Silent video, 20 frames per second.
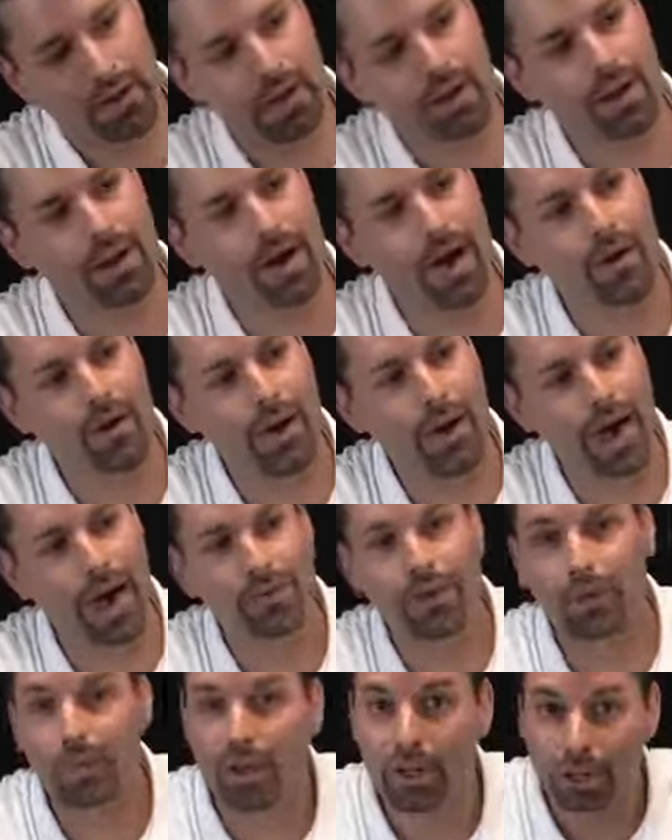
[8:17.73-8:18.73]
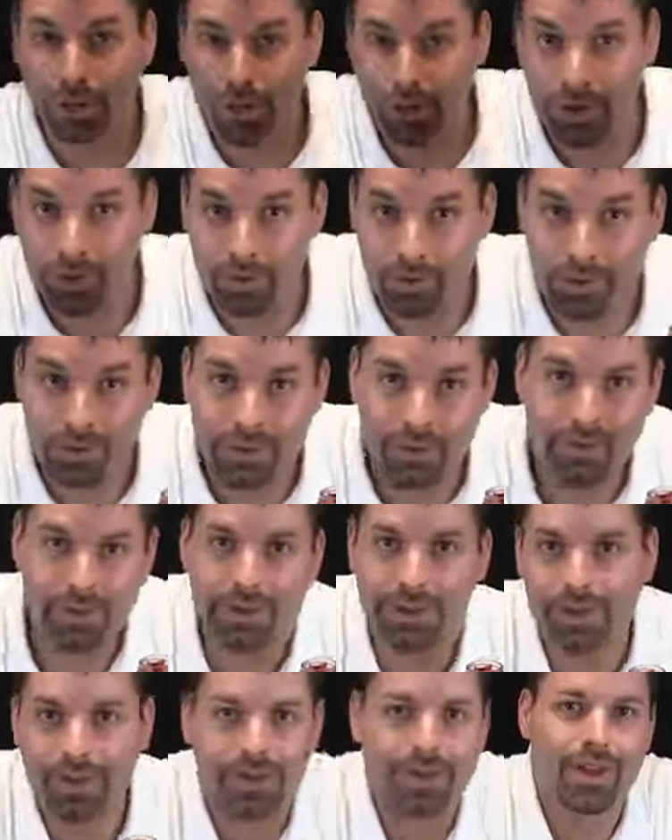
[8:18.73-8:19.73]
and now I have a balloon
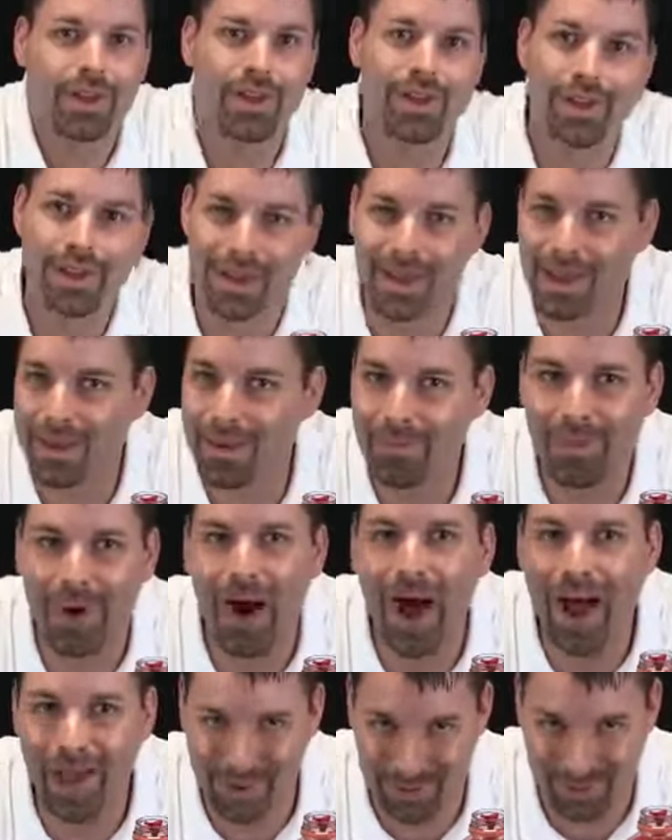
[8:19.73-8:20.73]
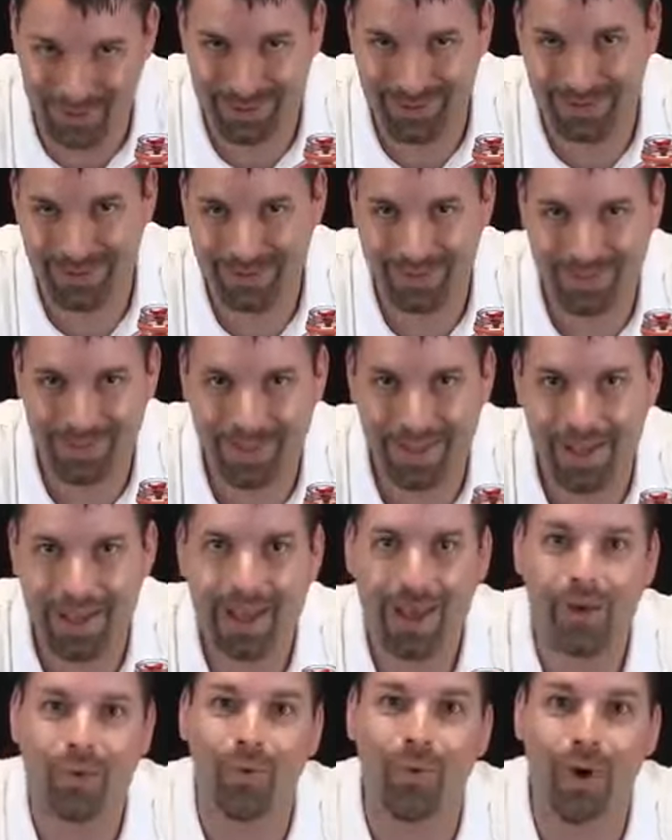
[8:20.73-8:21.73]
in a bottle.
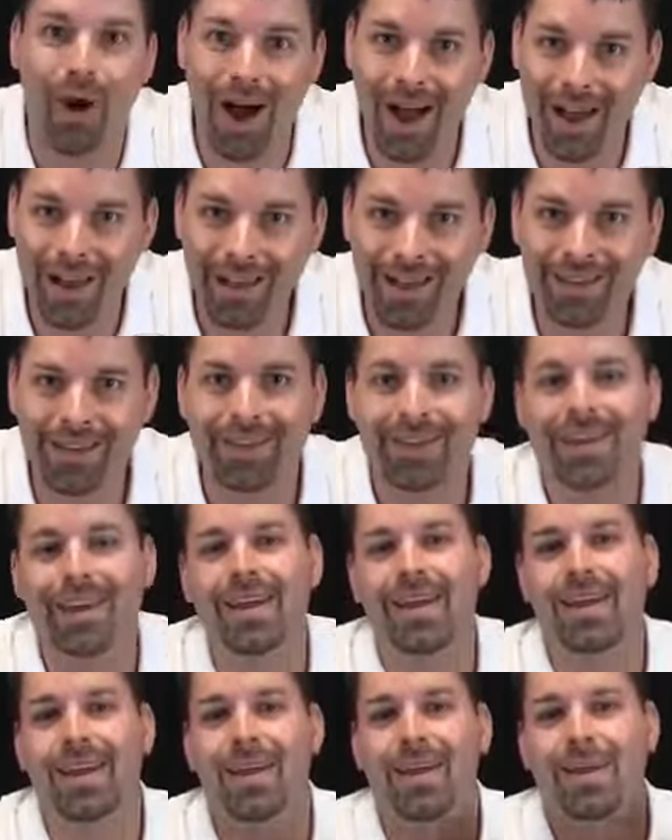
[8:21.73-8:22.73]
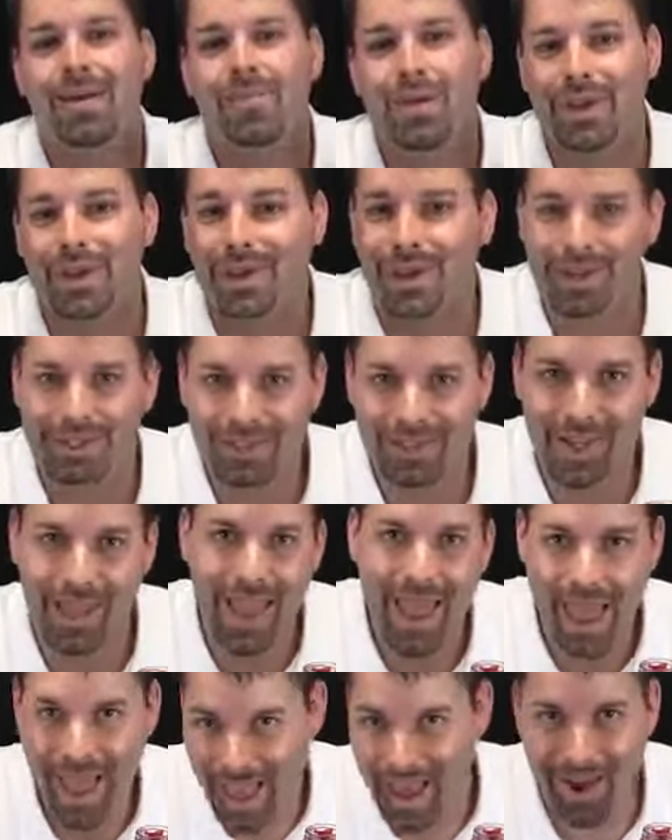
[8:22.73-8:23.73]
Why? Because
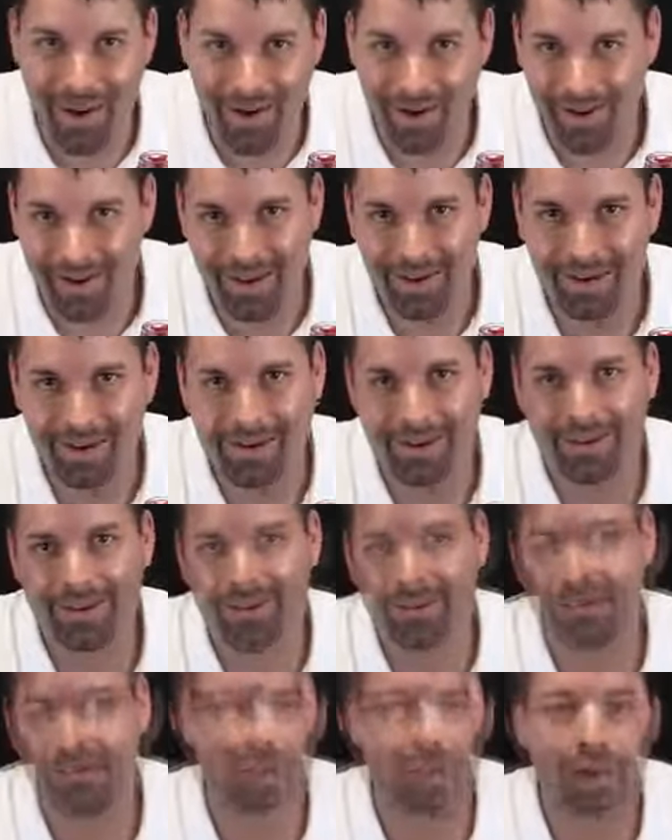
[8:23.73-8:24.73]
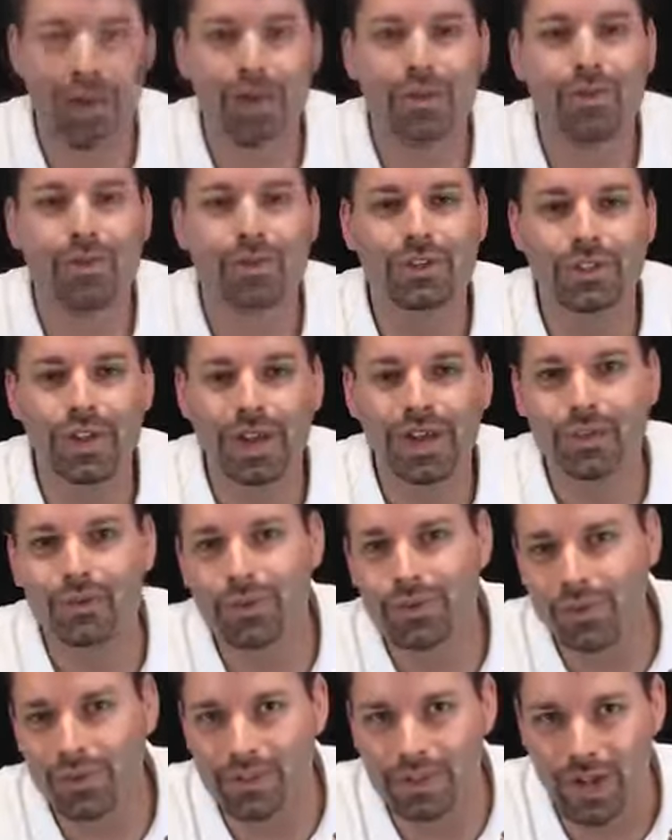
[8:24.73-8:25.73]
air. Through science,
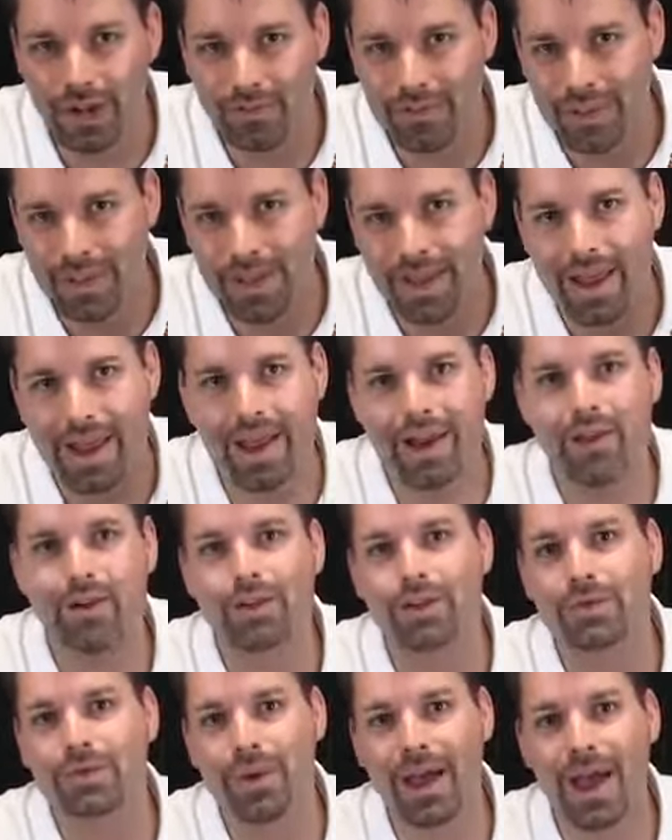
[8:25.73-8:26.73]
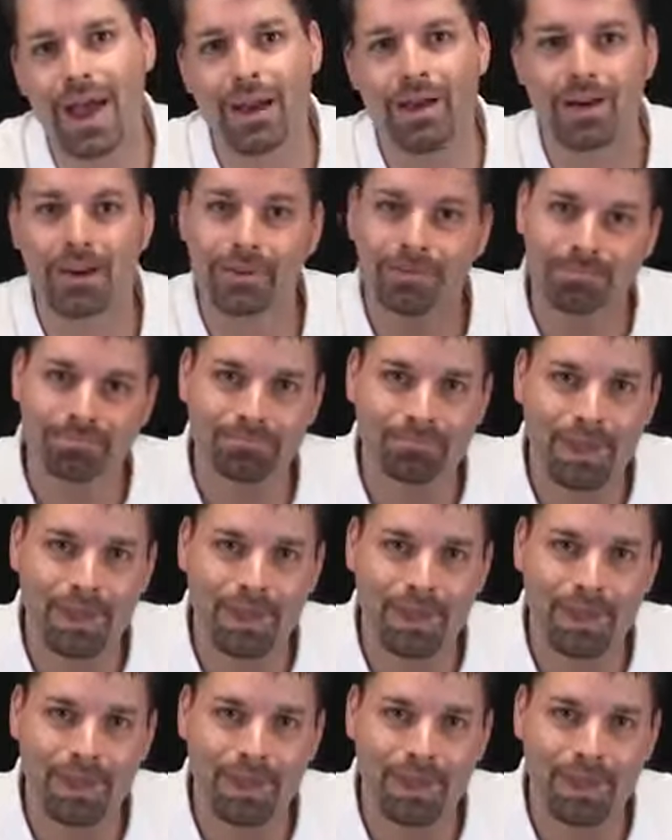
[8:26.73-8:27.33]
we've discovered that air is matter,